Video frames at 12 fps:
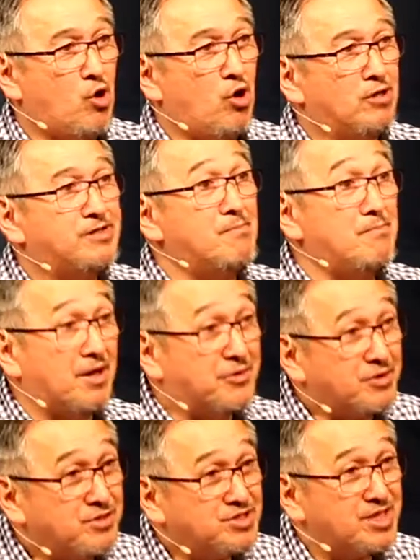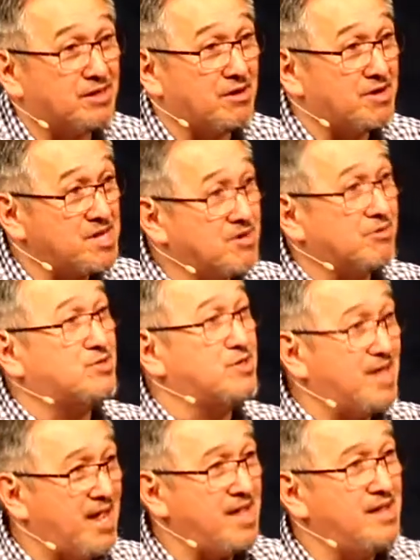All the mothers that are here
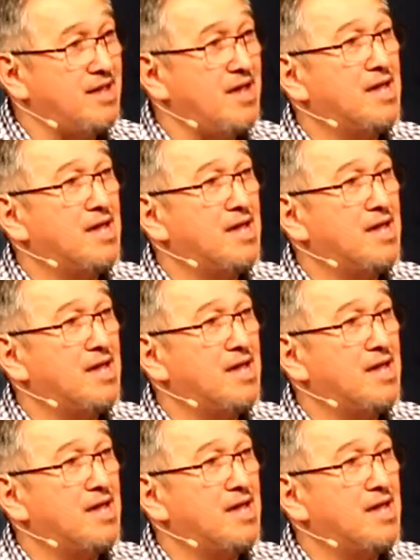today,